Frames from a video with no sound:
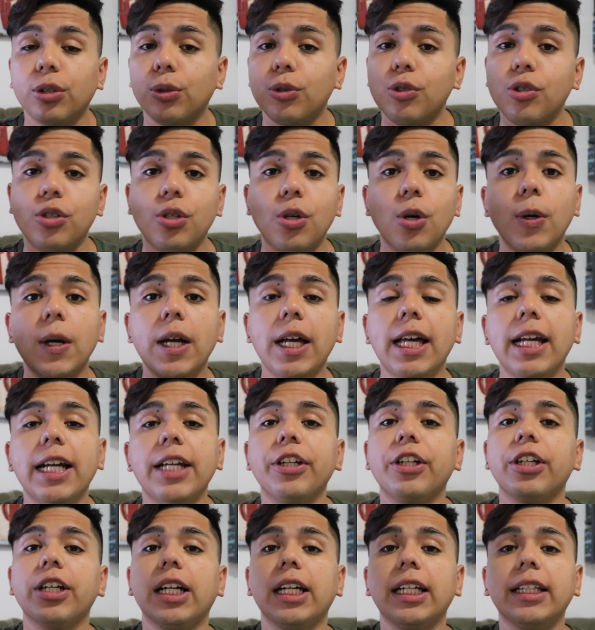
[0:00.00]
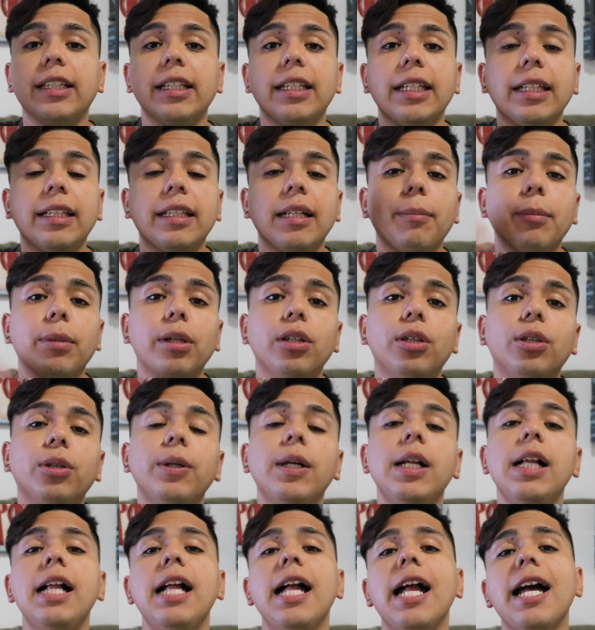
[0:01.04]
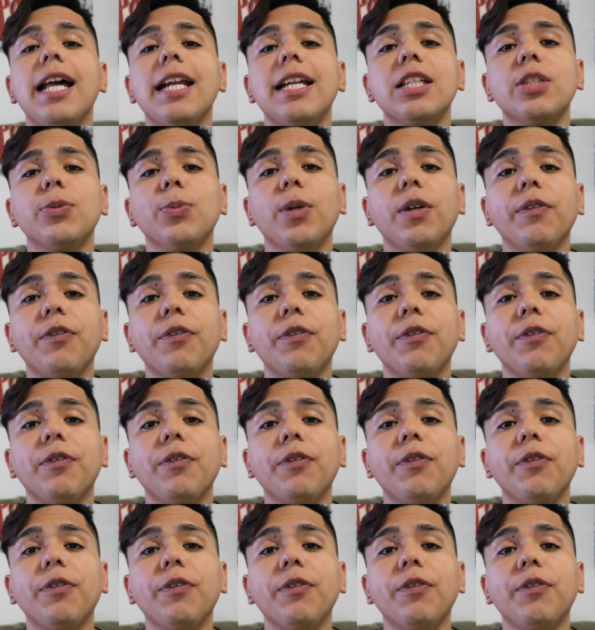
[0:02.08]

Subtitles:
So just go ahead and you can click the link down below. And as